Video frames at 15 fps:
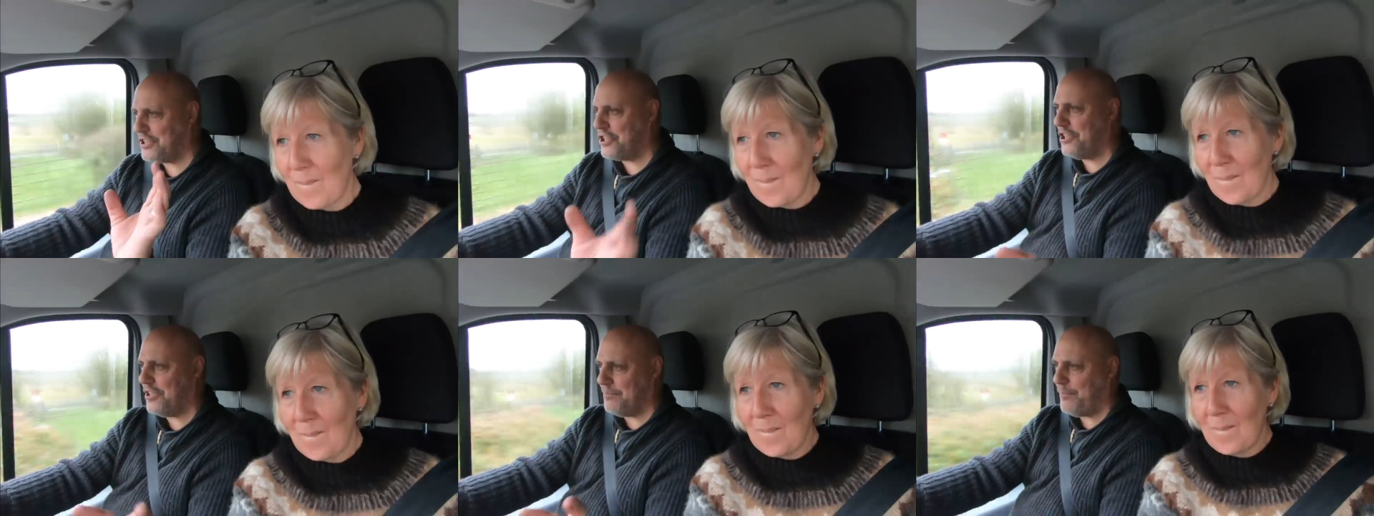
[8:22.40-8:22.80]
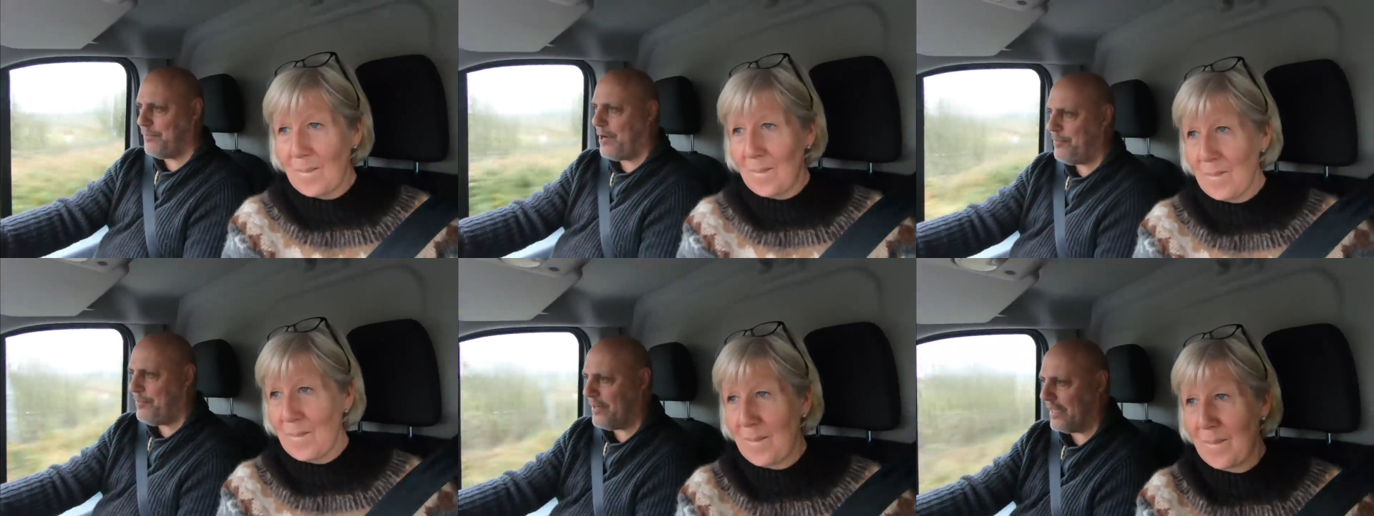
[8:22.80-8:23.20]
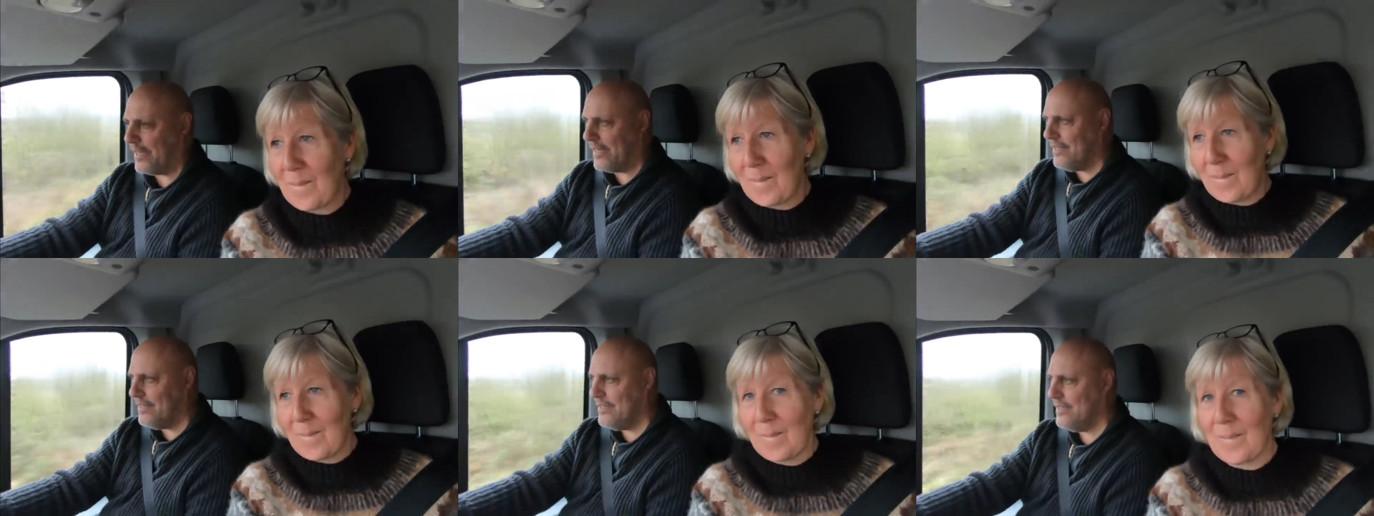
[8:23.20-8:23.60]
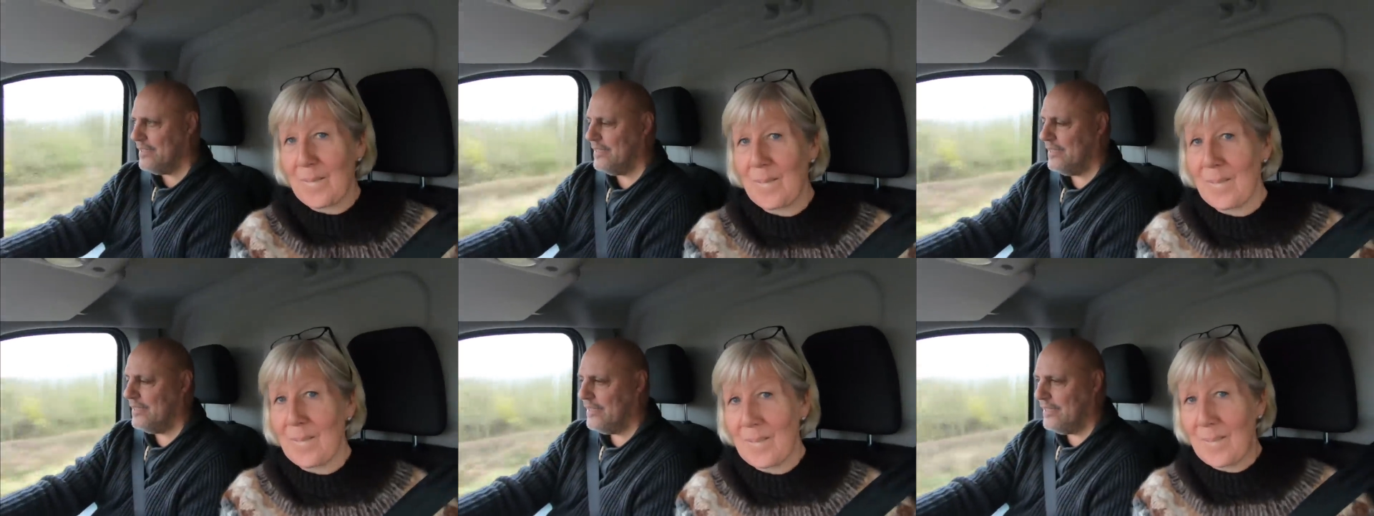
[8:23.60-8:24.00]
Speaker 1: shut properly
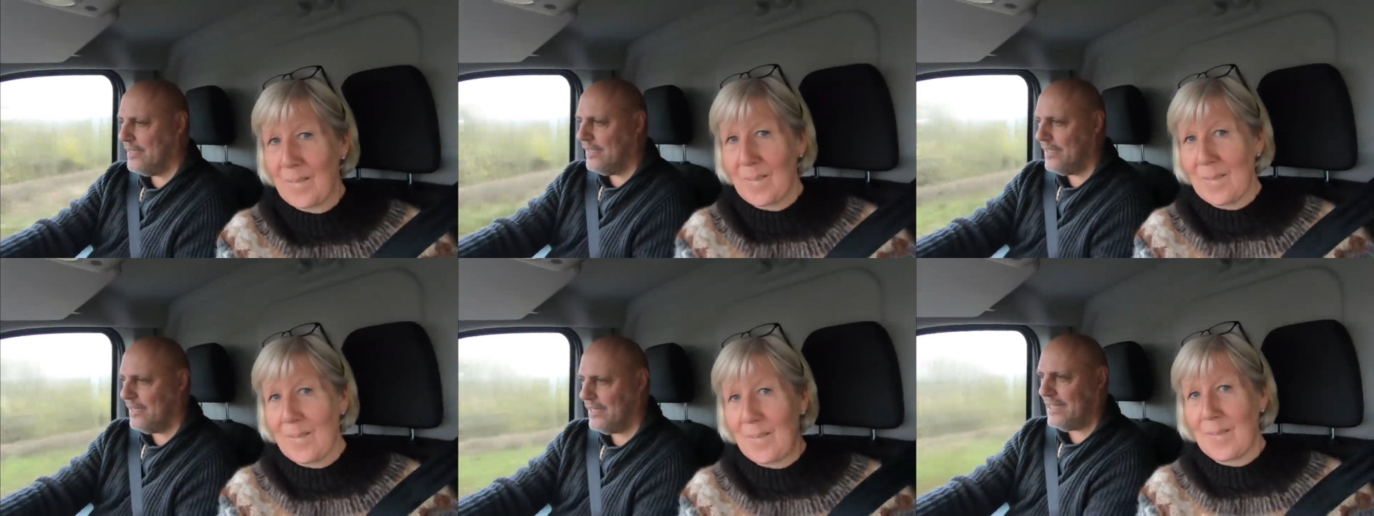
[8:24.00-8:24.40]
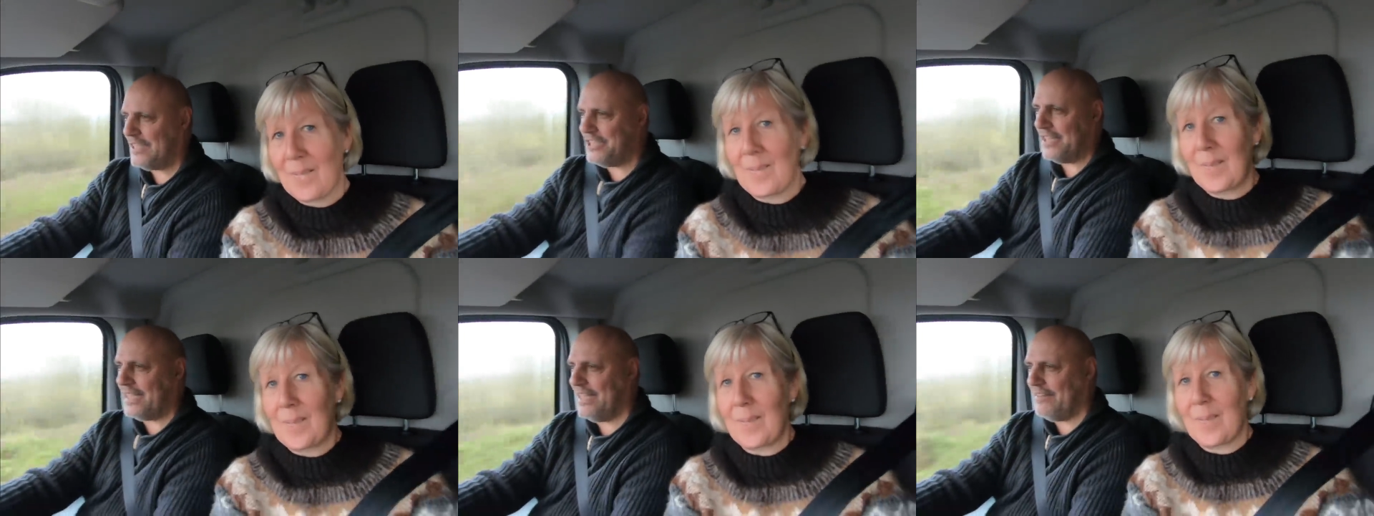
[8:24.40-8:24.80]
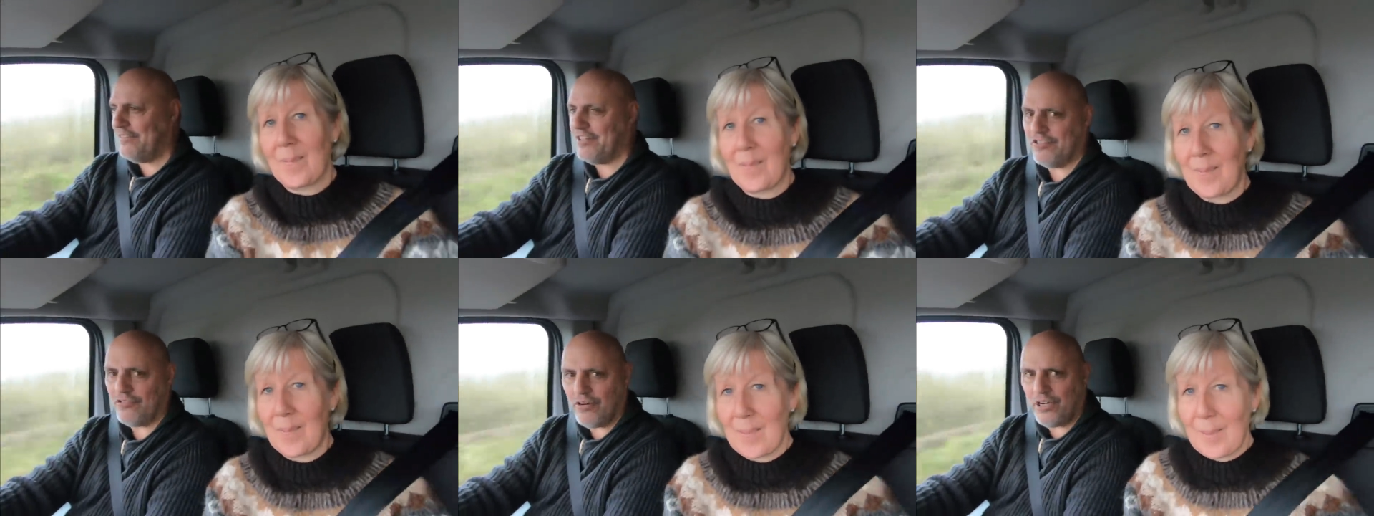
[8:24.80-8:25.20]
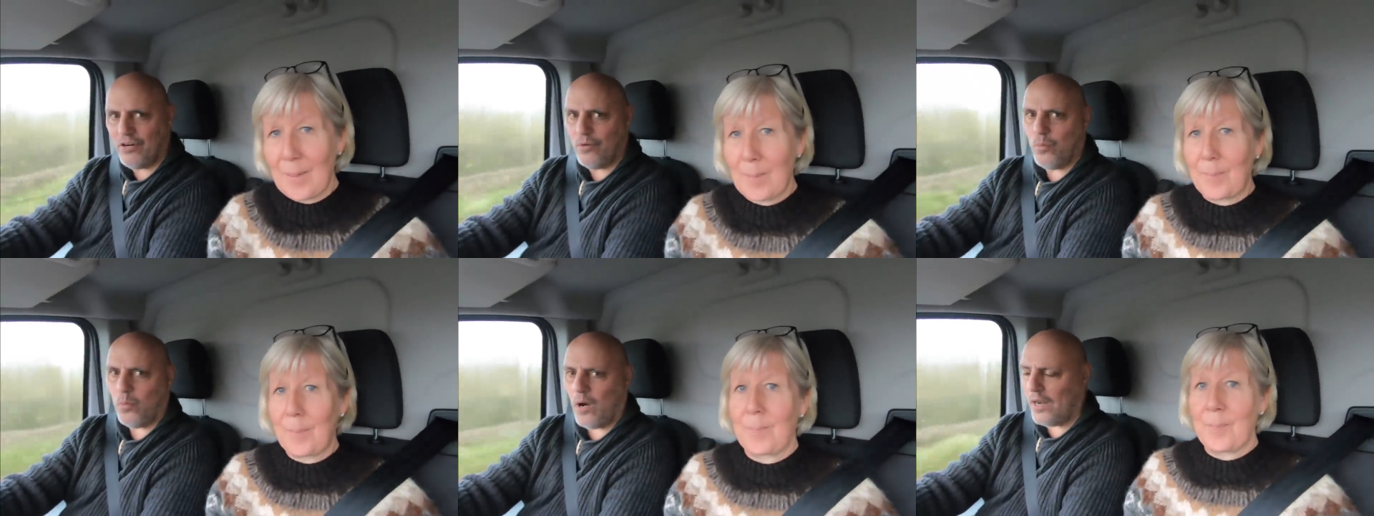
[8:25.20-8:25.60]
unless you give it a
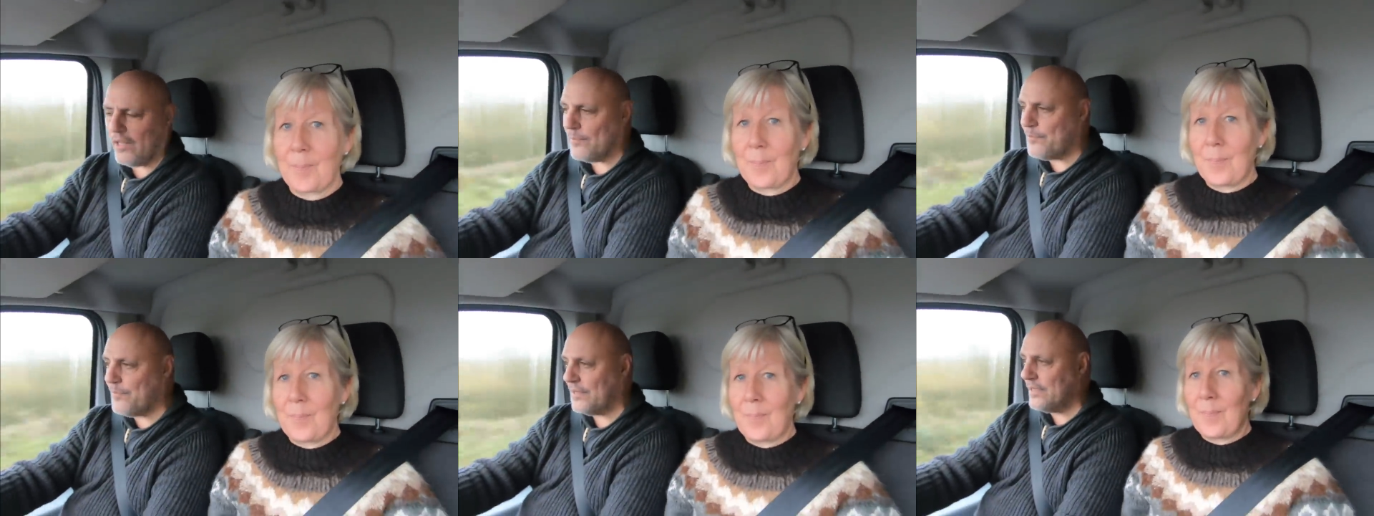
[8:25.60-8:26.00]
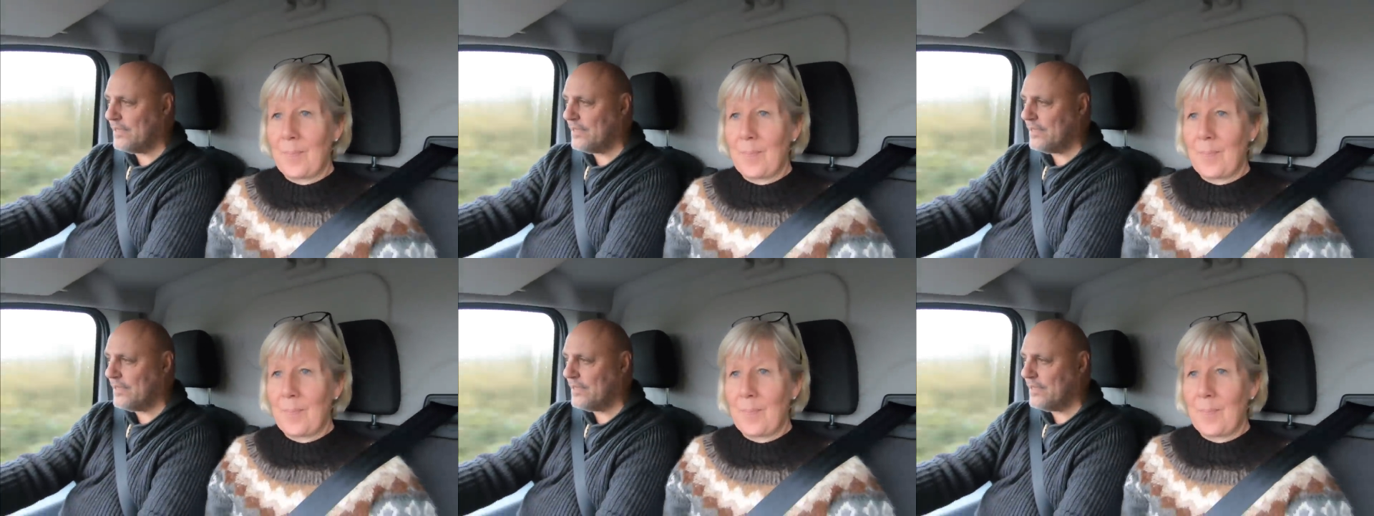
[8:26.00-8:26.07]
real wallop.